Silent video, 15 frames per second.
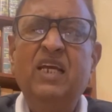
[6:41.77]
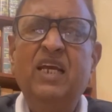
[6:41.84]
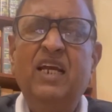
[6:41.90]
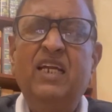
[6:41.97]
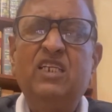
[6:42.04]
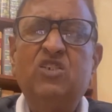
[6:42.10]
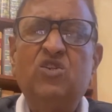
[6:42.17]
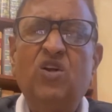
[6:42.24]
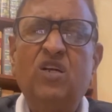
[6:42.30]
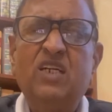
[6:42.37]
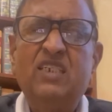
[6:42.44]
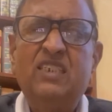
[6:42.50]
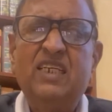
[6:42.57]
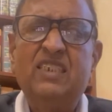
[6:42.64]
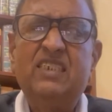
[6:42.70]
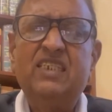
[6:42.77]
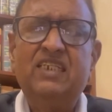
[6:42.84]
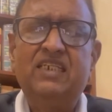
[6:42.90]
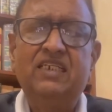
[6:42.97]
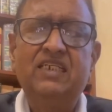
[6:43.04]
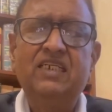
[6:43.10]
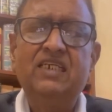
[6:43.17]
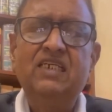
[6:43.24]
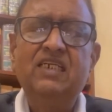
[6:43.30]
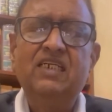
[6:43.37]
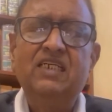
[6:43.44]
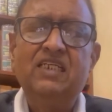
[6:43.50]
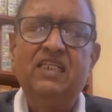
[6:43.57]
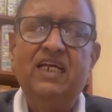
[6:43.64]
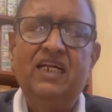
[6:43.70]
It is not necessary
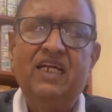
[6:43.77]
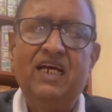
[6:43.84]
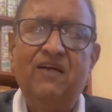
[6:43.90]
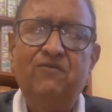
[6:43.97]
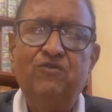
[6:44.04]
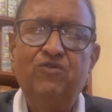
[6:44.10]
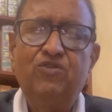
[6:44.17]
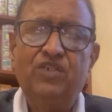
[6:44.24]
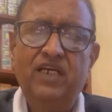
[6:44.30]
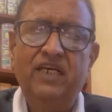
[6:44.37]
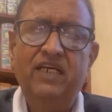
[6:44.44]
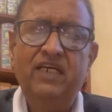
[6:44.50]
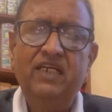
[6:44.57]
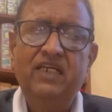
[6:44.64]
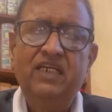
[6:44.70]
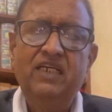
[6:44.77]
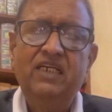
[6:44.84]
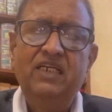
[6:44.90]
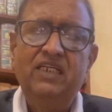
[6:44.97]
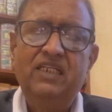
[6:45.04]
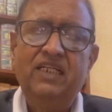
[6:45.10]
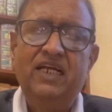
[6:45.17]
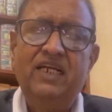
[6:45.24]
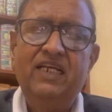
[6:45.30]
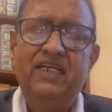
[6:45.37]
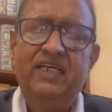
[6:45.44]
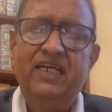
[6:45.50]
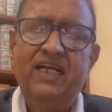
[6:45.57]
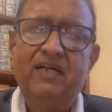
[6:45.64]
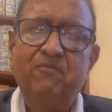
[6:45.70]
that I have to say that he
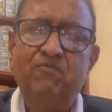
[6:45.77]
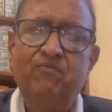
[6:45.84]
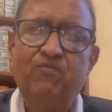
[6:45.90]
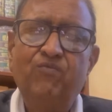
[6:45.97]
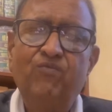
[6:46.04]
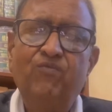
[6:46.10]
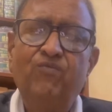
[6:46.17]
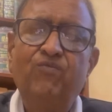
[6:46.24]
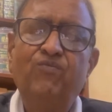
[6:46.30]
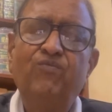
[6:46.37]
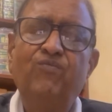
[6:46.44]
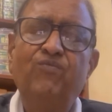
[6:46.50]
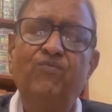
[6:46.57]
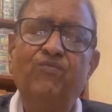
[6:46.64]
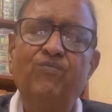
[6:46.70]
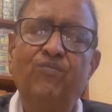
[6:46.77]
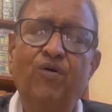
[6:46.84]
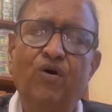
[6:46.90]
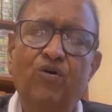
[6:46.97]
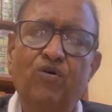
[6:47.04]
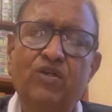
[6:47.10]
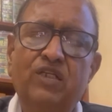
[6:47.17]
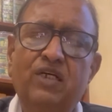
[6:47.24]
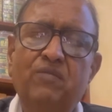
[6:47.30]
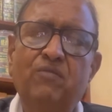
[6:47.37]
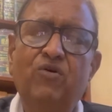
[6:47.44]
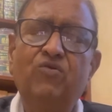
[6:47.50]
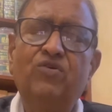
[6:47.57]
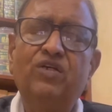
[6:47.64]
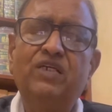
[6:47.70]
had borrowed the
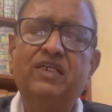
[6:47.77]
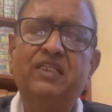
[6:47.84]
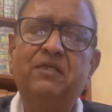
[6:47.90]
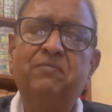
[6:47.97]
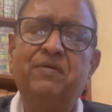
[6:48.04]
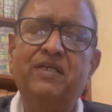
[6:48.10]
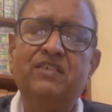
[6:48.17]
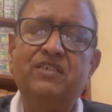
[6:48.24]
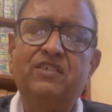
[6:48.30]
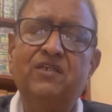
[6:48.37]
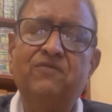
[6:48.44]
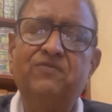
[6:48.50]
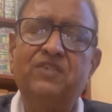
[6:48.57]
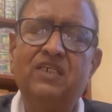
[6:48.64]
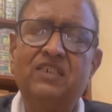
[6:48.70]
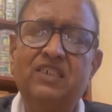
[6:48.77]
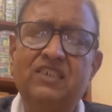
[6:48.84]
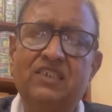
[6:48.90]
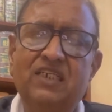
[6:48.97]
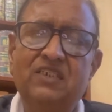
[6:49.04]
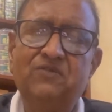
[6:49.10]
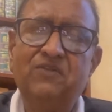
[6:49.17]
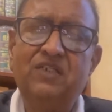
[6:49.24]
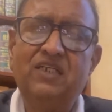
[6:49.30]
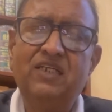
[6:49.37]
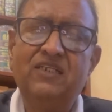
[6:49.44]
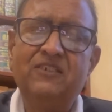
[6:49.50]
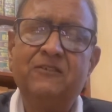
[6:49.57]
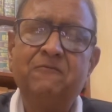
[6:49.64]
amount in the presence of such and such witness